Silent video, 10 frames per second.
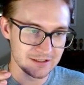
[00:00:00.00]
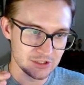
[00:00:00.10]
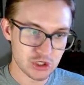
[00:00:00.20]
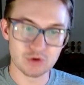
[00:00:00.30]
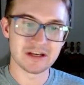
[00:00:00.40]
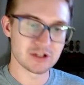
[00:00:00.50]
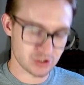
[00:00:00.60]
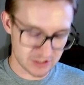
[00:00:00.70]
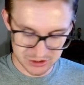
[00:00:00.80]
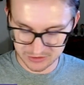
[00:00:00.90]
you don't need a
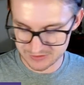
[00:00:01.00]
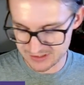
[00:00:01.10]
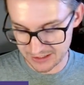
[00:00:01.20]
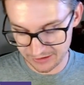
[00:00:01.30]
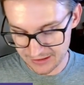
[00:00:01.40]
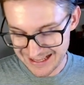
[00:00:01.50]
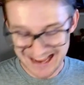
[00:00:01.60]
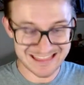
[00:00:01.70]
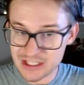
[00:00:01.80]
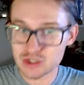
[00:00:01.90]
traditional center. I
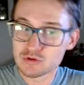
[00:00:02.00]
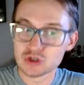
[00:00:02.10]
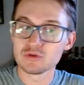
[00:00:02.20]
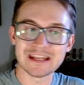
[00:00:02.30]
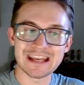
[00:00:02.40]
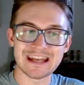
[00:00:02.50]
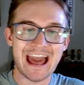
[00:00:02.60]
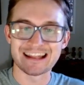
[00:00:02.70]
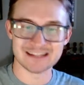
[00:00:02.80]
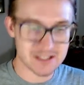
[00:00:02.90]
think you do need
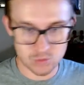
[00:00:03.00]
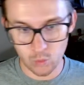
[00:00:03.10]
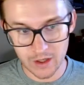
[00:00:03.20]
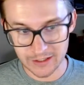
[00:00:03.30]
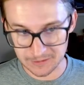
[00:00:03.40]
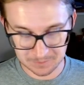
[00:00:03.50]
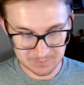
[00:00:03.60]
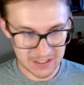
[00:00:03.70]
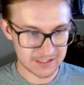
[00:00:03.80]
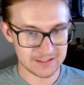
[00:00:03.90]
at least one
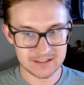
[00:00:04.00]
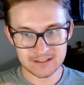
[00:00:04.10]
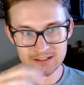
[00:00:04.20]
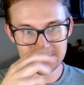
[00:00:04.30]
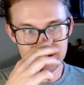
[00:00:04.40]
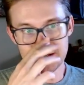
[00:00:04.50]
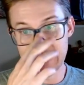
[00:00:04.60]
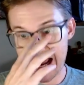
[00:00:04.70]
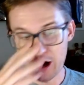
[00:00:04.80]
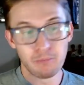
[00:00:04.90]

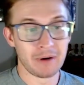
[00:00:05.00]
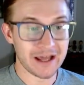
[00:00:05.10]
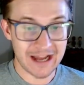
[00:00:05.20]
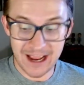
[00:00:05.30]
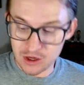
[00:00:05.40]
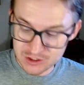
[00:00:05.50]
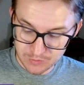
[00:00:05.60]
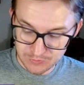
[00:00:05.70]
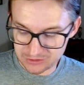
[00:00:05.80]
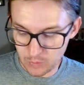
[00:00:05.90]
now, but I also
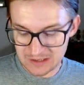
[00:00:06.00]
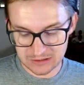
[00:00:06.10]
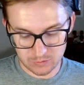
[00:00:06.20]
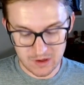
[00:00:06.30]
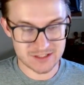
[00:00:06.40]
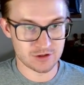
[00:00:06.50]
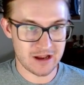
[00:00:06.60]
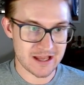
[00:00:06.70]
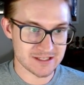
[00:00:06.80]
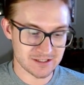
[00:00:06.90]
think the way that the roster
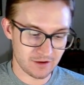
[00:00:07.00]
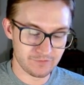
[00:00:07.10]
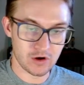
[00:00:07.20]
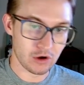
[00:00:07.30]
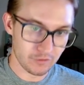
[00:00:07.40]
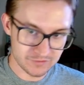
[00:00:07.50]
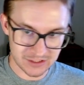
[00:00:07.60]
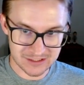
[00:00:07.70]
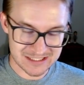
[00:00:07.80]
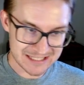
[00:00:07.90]
has evolved
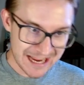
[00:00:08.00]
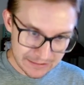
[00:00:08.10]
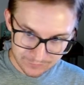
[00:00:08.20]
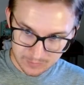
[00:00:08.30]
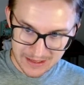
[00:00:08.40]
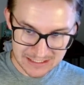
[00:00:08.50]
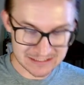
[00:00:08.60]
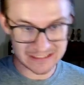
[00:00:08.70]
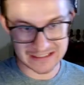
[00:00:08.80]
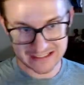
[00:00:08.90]
aside from
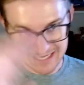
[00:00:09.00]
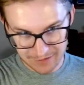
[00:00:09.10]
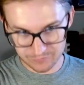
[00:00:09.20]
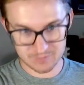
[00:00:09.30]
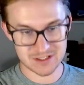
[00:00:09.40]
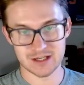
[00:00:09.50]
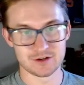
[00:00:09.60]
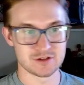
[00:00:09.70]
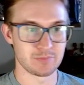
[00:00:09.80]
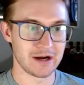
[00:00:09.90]
Ayton and aside from the
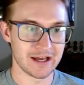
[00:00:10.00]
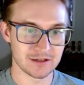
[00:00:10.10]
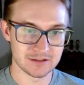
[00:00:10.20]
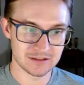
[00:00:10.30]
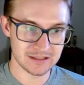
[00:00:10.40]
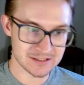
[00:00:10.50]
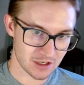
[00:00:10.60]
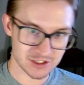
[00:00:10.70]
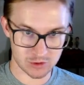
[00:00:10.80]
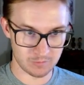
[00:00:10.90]
center spot is
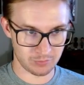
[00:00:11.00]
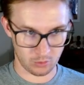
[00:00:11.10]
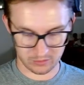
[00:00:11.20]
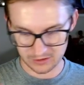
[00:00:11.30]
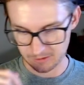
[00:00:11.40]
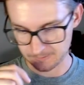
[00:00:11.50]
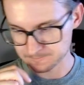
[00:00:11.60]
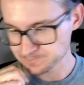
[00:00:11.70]
also important here.